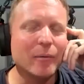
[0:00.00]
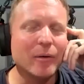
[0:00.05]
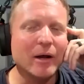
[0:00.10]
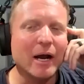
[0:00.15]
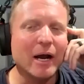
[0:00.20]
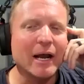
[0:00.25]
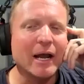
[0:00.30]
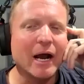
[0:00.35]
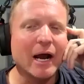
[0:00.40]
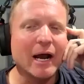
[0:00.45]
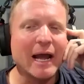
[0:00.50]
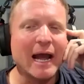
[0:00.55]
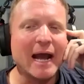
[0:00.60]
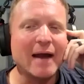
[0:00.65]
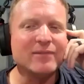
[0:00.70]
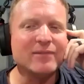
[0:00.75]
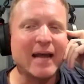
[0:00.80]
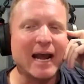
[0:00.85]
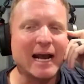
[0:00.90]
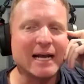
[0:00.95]
I
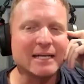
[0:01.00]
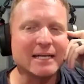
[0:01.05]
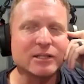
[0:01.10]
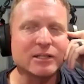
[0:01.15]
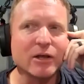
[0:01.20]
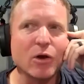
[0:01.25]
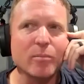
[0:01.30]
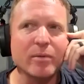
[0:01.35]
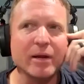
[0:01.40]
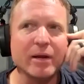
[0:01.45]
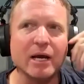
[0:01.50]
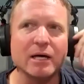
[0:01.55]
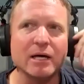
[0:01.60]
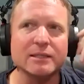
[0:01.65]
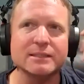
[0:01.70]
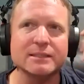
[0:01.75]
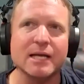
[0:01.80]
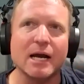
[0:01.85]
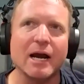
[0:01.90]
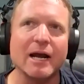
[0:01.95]
have to ask though,
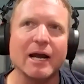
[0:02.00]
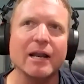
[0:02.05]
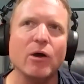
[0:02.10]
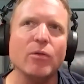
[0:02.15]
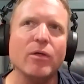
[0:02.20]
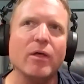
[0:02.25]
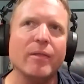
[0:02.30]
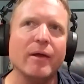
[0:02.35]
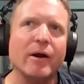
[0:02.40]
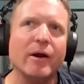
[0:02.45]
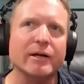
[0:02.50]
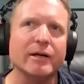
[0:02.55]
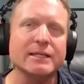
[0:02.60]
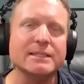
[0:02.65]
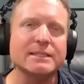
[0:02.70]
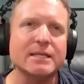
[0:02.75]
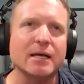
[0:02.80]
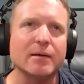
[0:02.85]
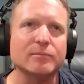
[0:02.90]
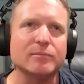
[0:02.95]
because I know that there
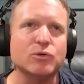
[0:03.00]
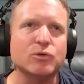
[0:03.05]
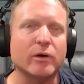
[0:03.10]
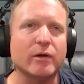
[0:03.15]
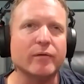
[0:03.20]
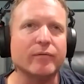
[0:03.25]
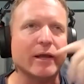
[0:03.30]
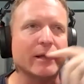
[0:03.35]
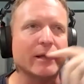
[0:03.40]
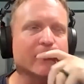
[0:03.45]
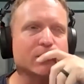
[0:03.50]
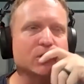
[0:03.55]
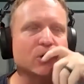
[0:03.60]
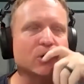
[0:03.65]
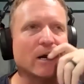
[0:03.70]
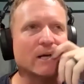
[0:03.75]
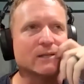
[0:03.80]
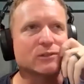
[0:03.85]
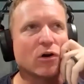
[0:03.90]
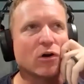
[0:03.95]
is some sort of like these
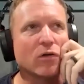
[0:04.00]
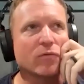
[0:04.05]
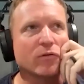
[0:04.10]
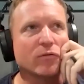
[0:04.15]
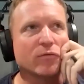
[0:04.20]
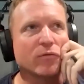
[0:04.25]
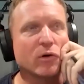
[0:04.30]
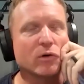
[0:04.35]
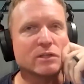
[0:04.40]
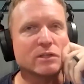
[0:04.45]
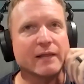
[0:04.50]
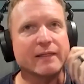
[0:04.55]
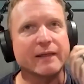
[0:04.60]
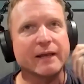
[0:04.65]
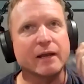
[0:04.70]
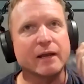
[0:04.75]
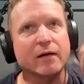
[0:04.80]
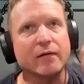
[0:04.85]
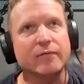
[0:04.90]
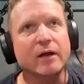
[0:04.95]
crossover folks. I
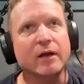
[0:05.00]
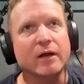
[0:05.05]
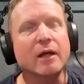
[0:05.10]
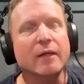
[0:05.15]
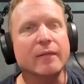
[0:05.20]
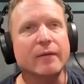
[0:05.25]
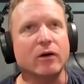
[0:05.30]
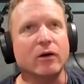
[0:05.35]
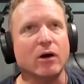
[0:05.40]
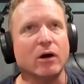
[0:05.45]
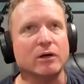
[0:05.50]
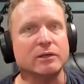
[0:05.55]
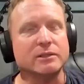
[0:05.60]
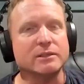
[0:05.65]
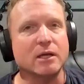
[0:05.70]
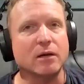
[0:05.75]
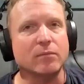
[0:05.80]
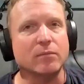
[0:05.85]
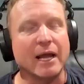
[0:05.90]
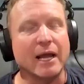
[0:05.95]
think of there are
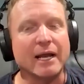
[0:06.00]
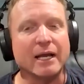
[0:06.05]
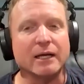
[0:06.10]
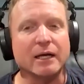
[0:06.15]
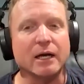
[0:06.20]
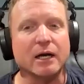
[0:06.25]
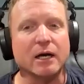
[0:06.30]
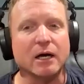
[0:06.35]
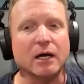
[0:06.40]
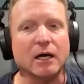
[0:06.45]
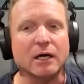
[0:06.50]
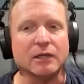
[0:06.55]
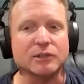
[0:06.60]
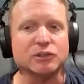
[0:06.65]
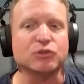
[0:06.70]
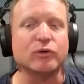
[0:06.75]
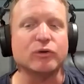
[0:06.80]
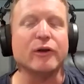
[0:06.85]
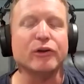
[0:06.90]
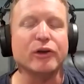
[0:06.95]
some like
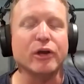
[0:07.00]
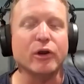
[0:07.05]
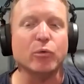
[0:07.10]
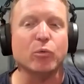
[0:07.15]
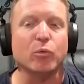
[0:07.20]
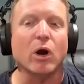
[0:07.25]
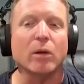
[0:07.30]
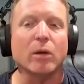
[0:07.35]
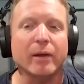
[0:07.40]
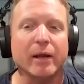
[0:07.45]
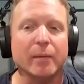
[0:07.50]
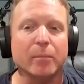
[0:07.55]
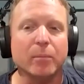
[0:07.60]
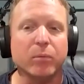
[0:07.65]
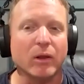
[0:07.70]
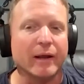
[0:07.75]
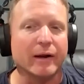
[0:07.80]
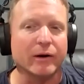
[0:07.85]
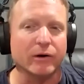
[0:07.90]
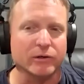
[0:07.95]
Australian rugby
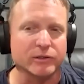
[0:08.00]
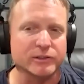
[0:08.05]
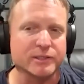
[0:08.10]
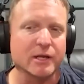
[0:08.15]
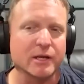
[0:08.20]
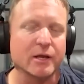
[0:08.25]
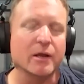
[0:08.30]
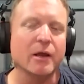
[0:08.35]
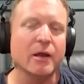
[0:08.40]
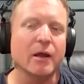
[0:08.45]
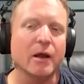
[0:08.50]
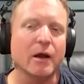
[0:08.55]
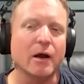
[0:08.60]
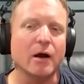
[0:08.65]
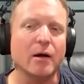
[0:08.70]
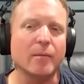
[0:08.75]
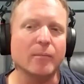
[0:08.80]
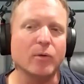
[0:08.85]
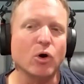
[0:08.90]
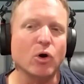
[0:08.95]
players
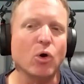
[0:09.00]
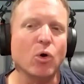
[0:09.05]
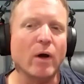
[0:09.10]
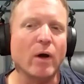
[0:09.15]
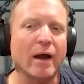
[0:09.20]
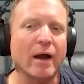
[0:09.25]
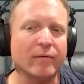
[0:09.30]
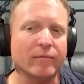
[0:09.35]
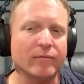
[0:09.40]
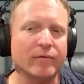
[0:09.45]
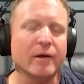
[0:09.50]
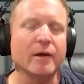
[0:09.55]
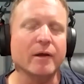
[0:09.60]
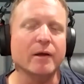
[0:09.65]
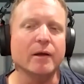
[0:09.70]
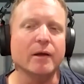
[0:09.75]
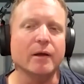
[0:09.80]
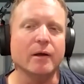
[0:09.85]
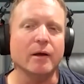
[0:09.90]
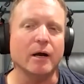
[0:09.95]
who have
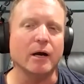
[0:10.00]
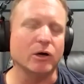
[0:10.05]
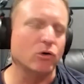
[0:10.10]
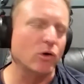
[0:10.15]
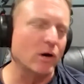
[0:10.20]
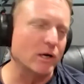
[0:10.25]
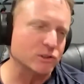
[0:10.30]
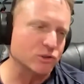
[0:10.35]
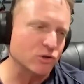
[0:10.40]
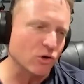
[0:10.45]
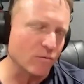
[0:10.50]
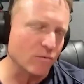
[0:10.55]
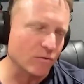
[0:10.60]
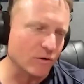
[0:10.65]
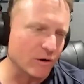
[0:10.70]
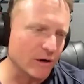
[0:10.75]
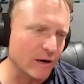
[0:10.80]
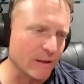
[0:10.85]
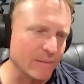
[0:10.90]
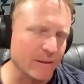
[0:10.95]
crossed
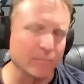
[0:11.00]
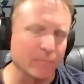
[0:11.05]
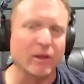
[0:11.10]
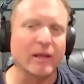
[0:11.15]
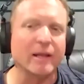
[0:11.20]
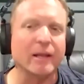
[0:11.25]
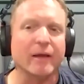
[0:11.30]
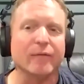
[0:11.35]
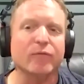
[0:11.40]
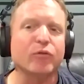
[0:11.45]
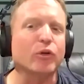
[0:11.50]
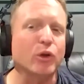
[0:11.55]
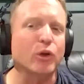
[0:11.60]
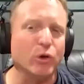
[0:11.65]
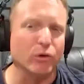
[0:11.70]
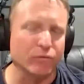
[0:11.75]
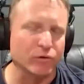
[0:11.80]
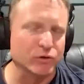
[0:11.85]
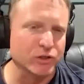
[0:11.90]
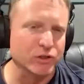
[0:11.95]
over and then played like for the
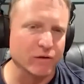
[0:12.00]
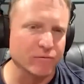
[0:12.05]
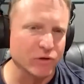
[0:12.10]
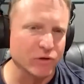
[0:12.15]
University